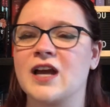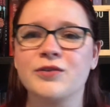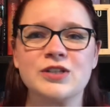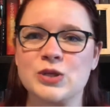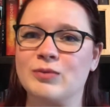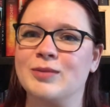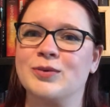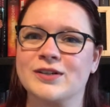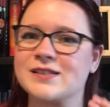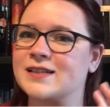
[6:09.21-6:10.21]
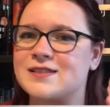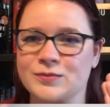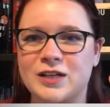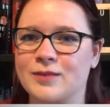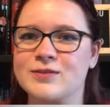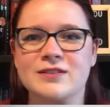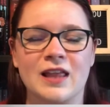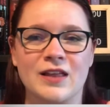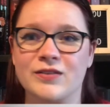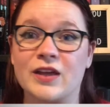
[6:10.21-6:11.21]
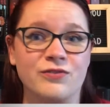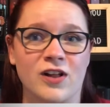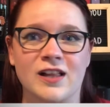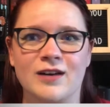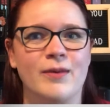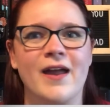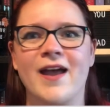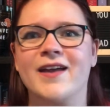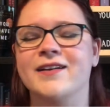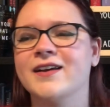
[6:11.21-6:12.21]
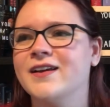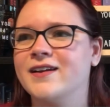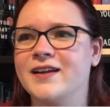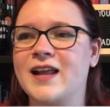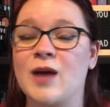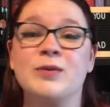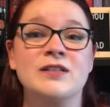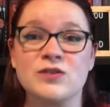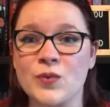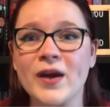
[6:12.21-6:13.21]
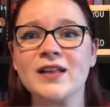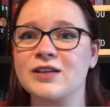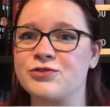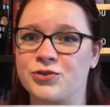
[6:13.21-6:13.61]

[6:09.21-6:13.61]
I read so many books that sometimes they, they fall out of my head. It happens. It's why I love to